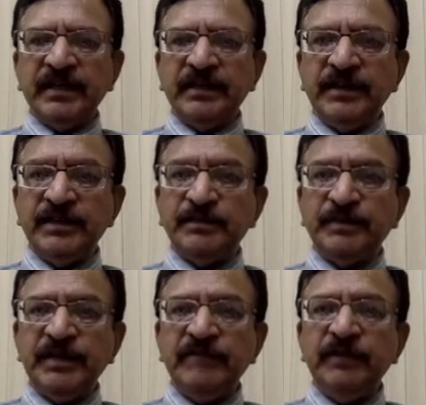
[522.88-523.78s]
then
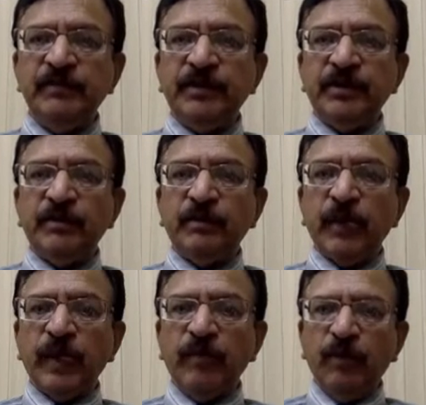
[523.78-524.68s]
speed will become
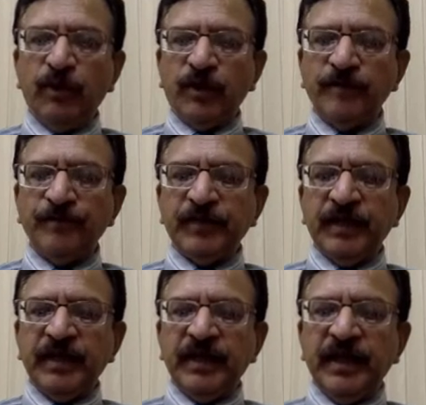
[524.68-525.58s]
more.
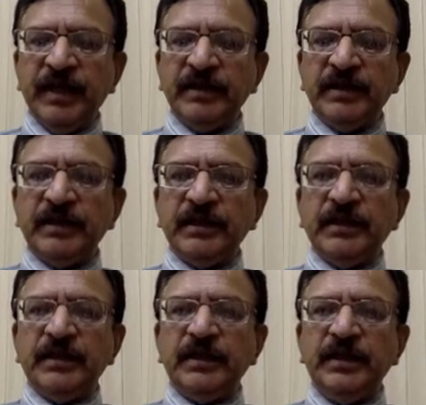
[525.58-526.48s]
And
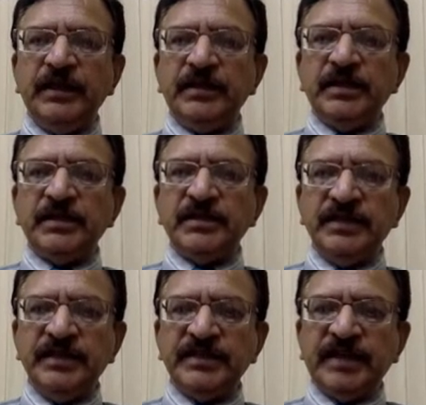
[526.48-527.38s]
in
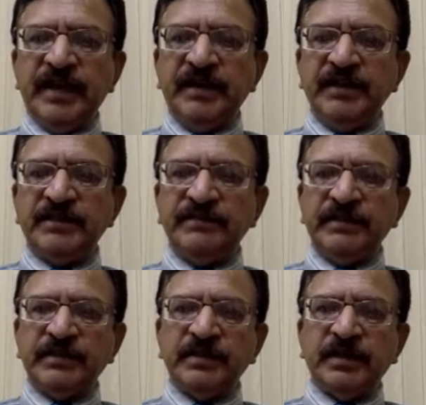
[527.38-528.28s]
city side, this
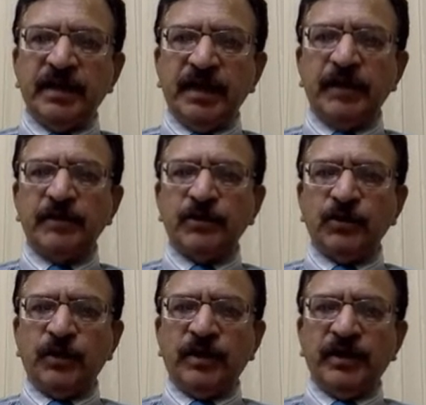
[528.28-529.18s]
is
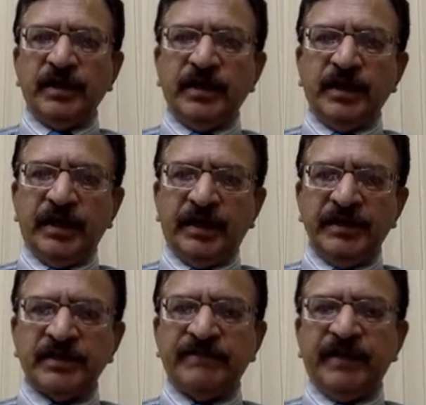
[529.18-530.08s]
also a
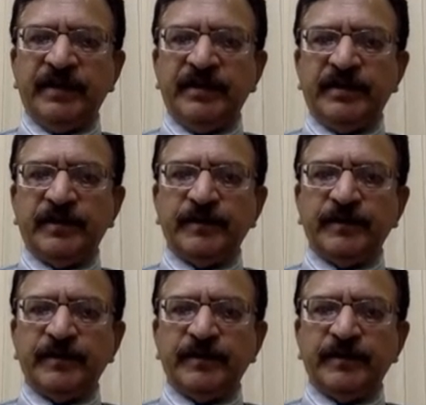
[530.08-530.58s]
risk factor.